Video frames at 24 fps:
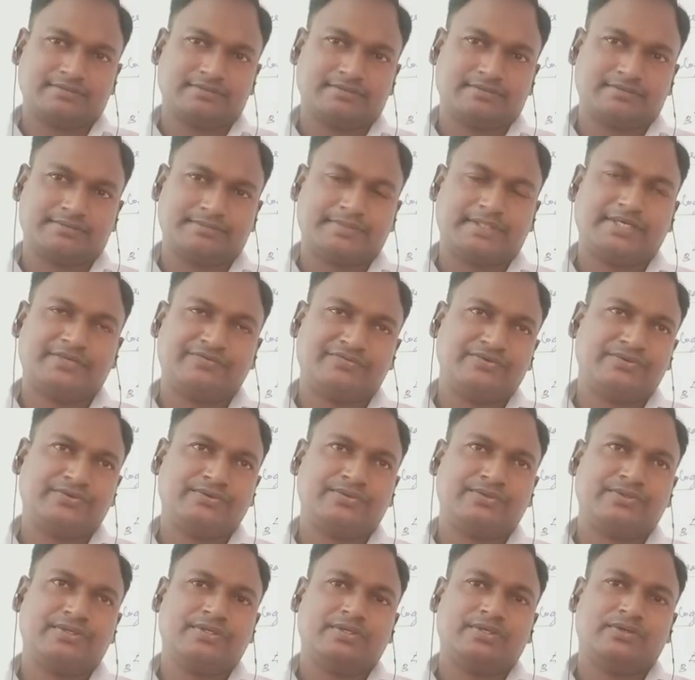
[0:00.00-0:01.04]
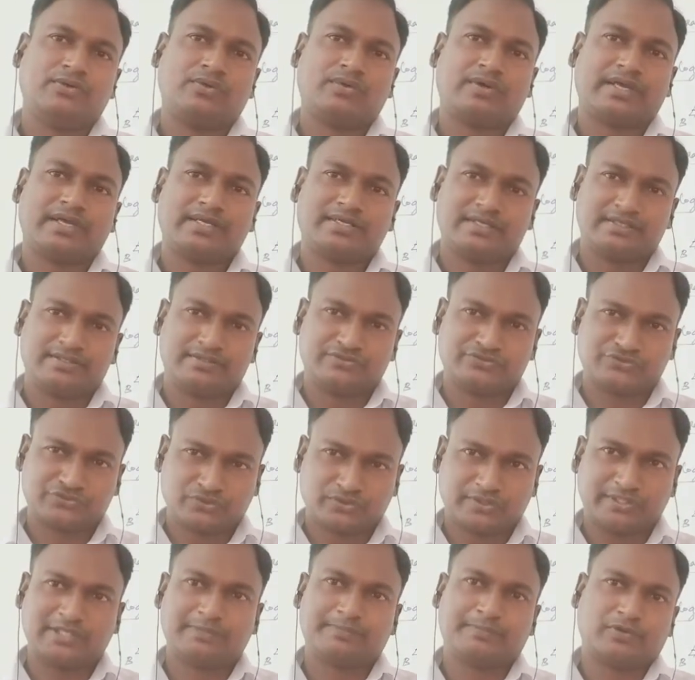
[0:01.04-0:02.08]
But if you look at
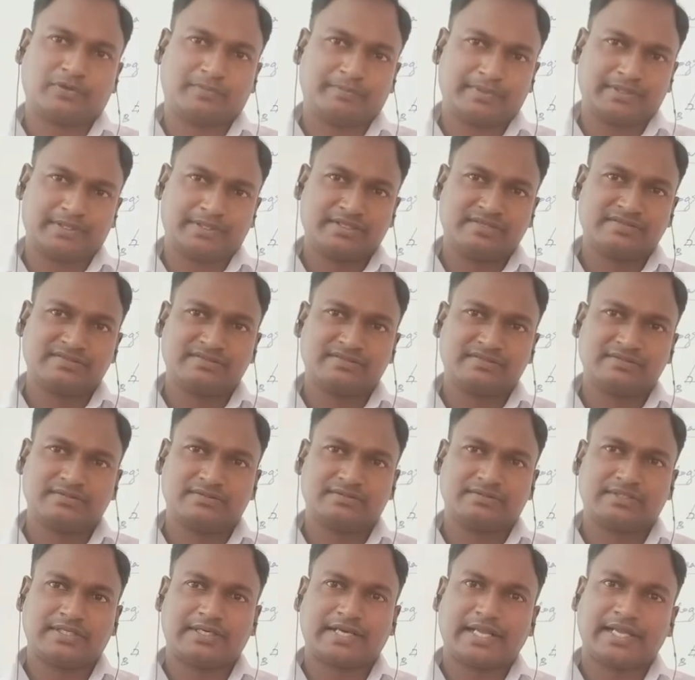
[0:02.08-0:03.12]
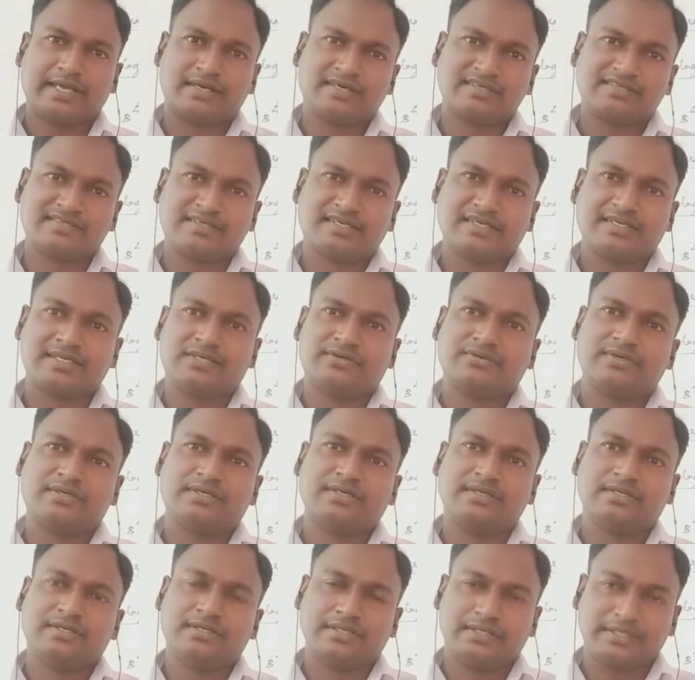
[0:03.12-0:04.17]
square properties, the diagonals are equal,
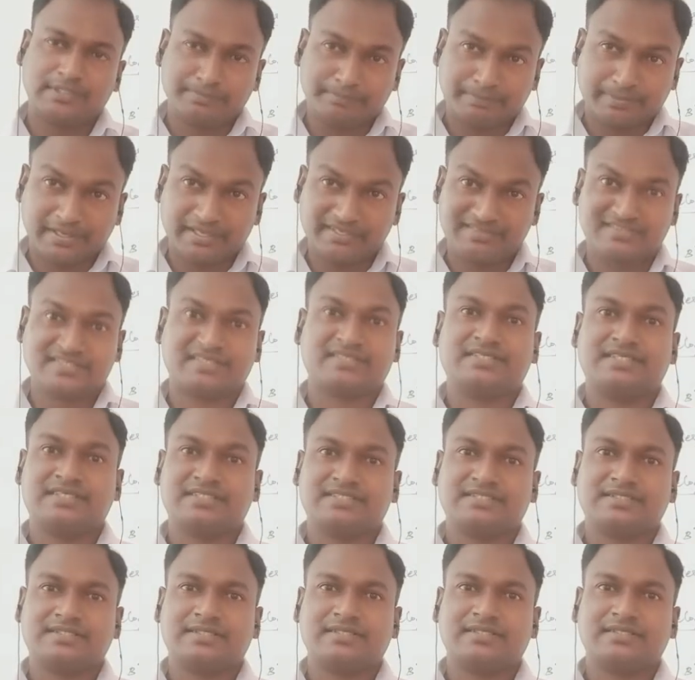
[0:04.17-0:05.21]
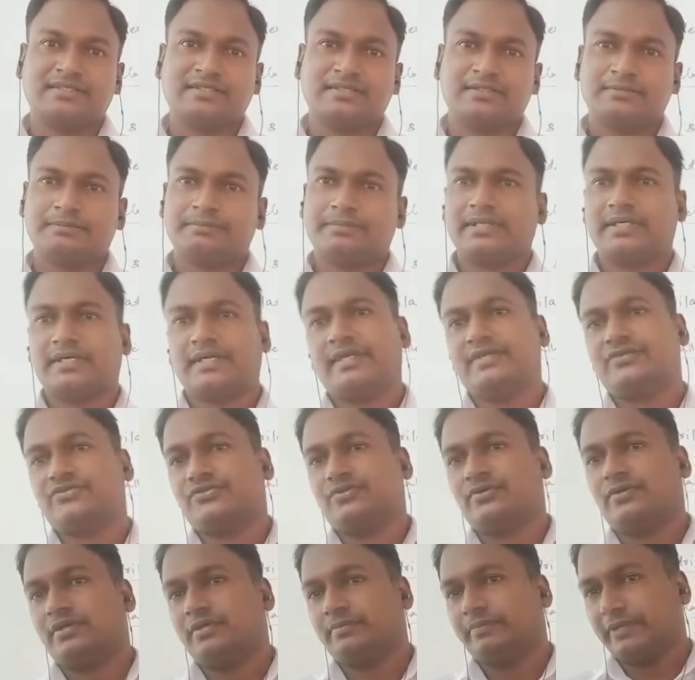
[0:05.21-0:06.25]
it bisect each other, but it's
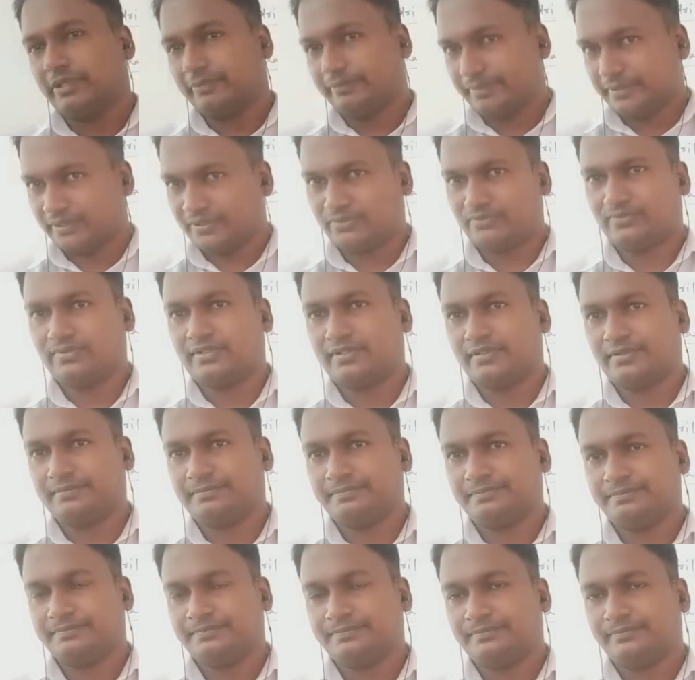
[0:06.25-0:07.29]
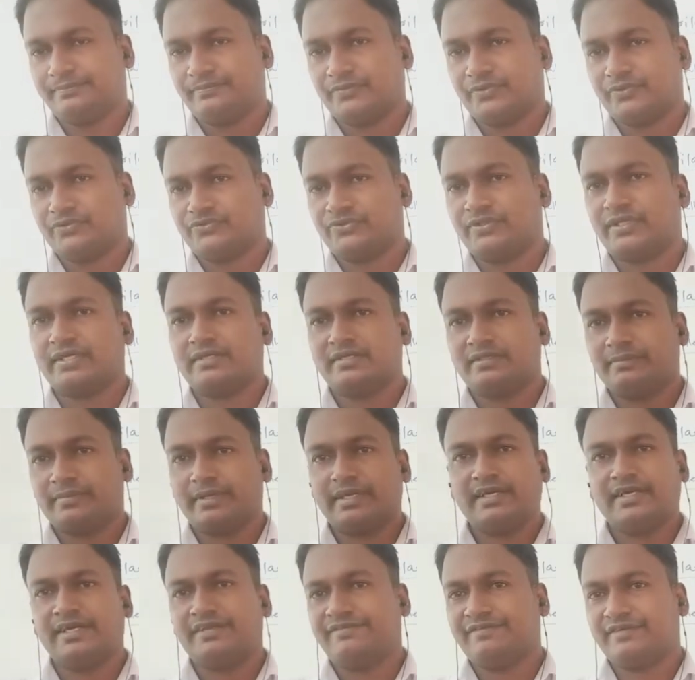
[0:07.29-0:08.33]
not perpendicular. So that is the main
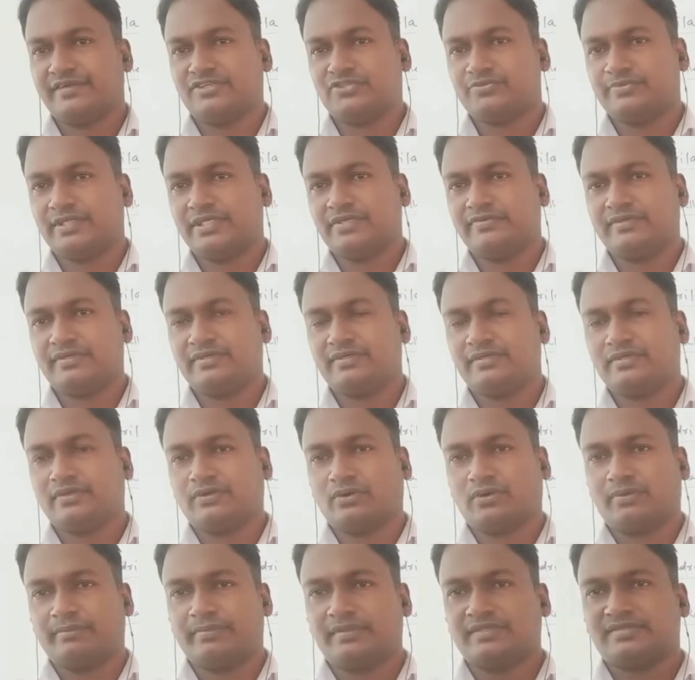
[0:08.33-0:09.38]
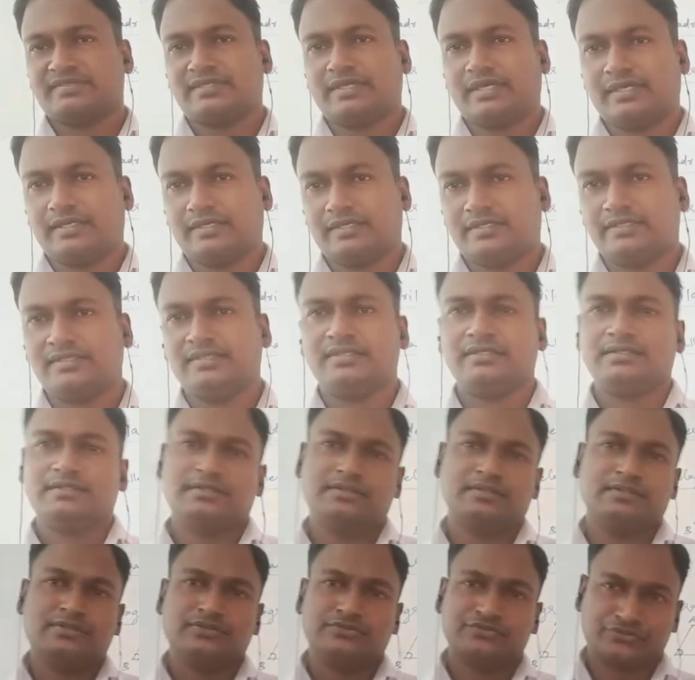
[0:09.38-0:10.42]
difference between rhombus and
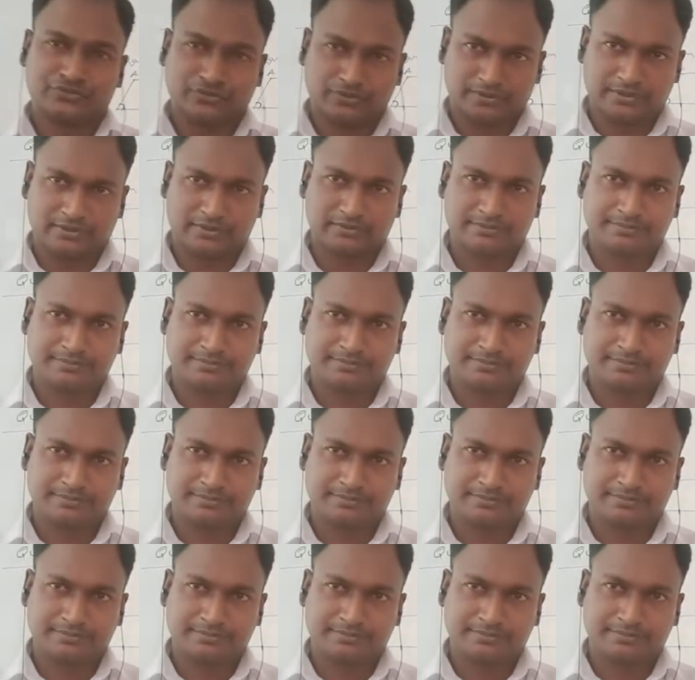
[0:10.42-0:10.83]
square.